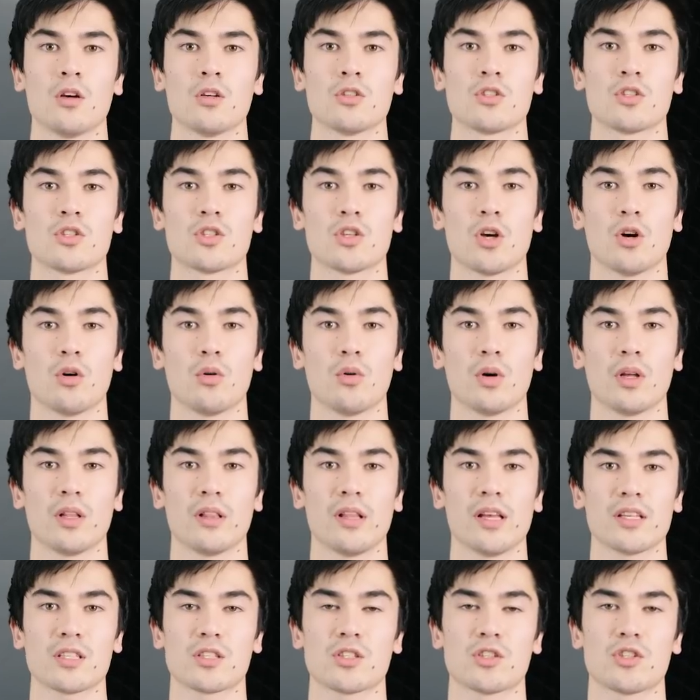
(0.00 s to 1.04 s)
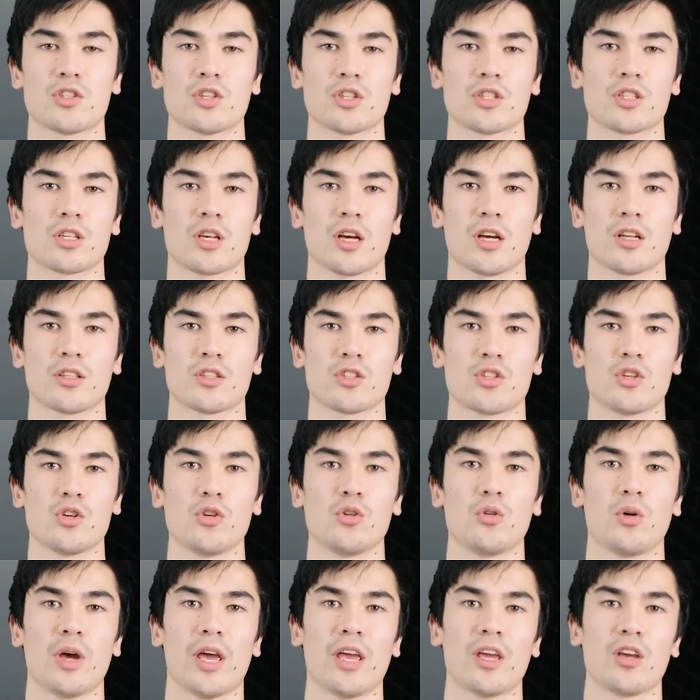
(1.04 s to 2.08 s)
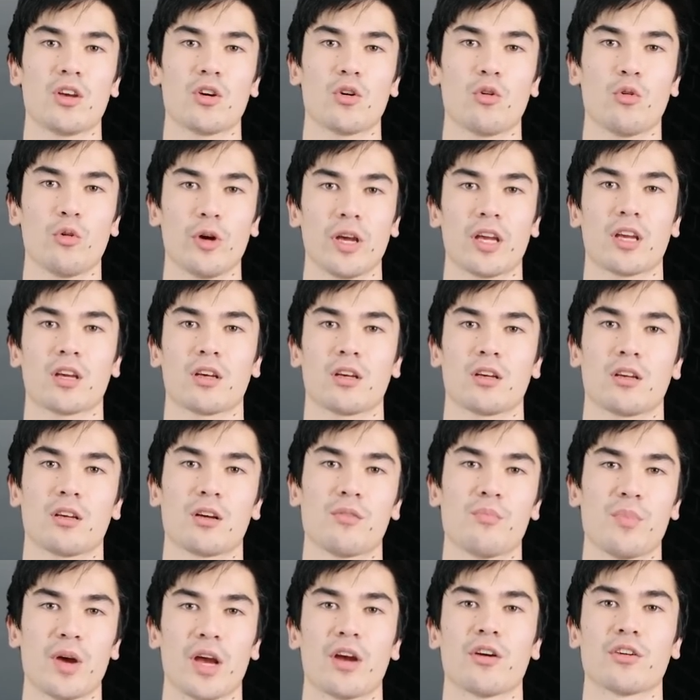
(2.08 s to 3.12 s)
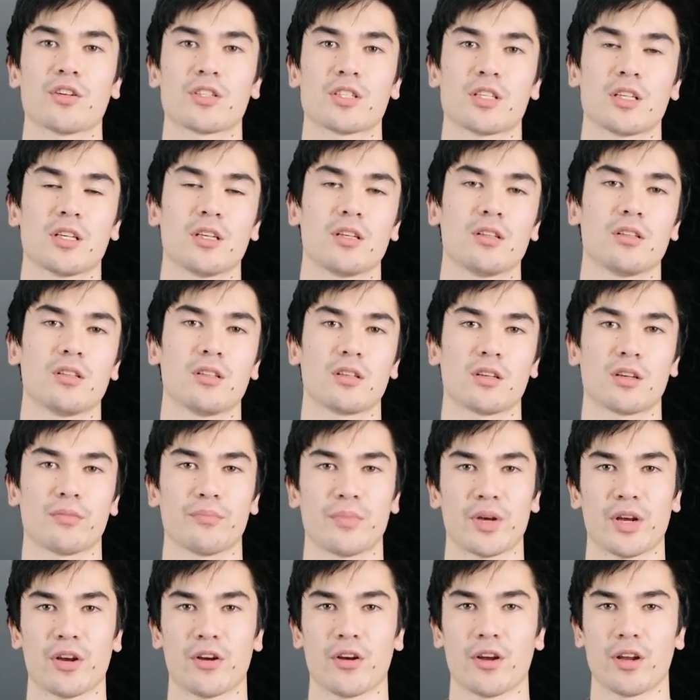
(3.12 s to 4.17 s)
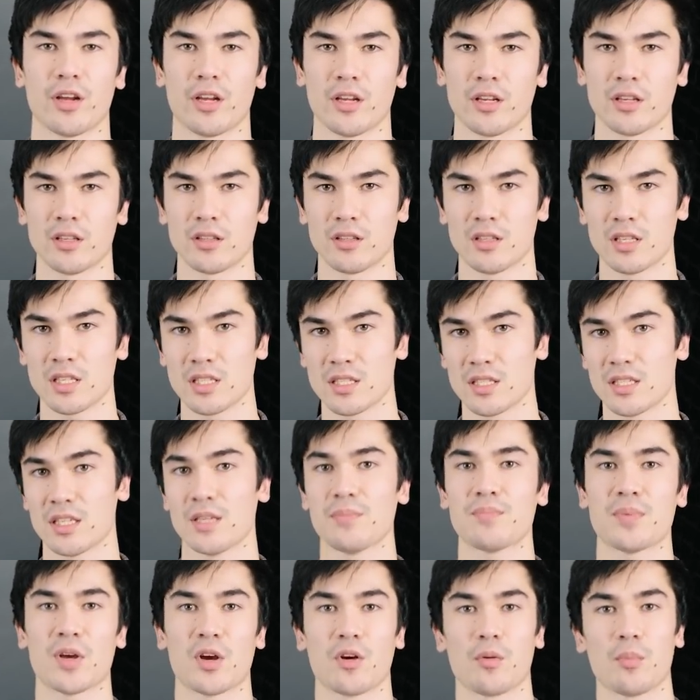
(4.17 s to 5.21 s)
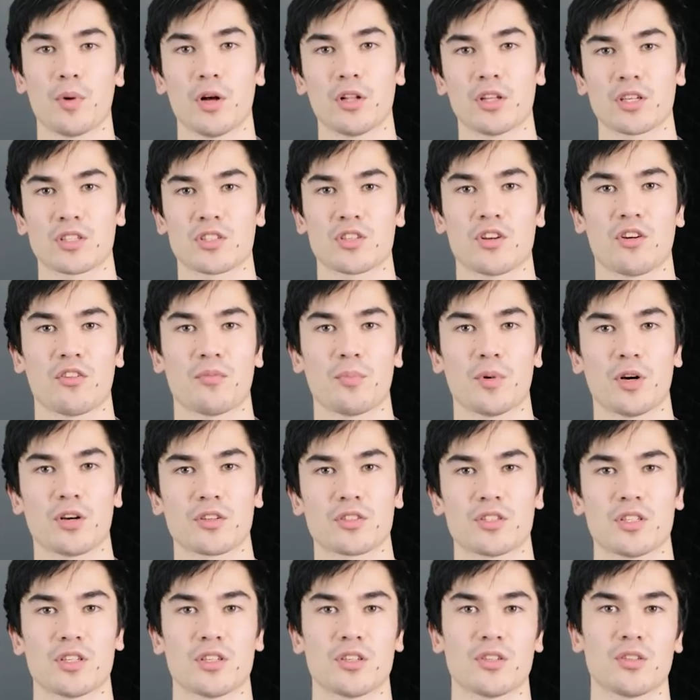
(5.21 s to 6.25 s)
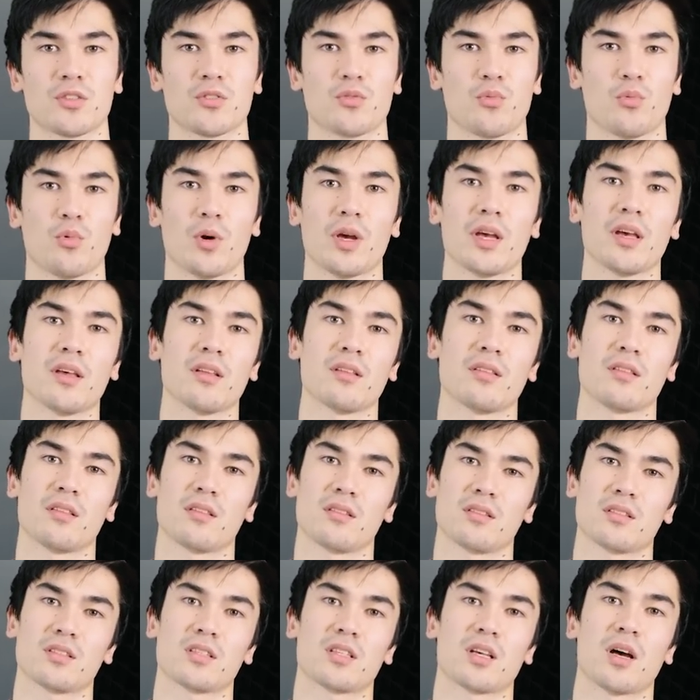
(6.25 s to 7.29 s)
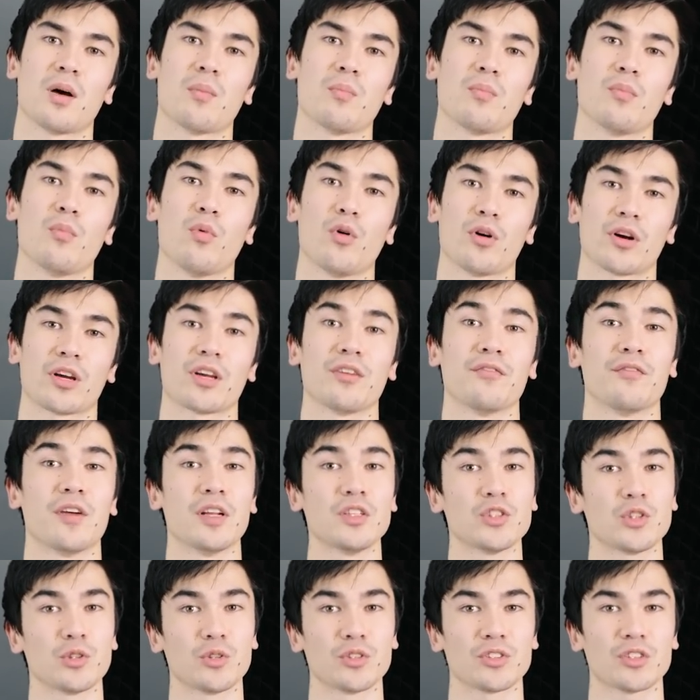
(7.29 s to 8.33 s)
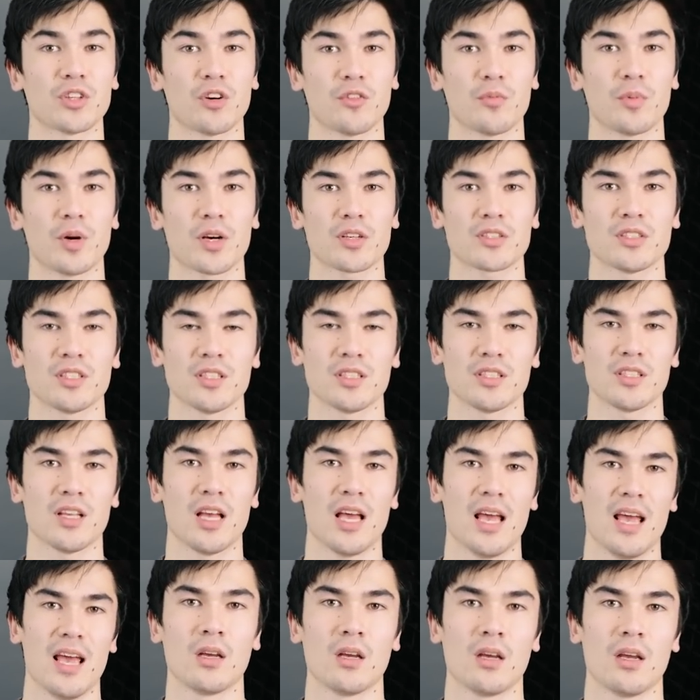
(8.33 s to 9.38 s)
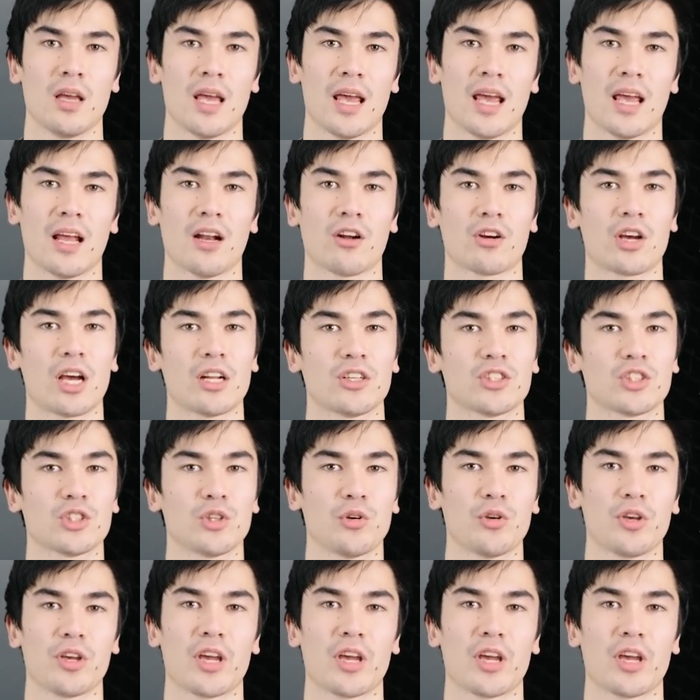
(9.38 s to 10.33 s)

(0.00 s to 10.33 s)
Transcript: So let's just cut to a quick comparison, comparing these deep parabolic softboxes with some more conventional softboxes. And I'll kind of show you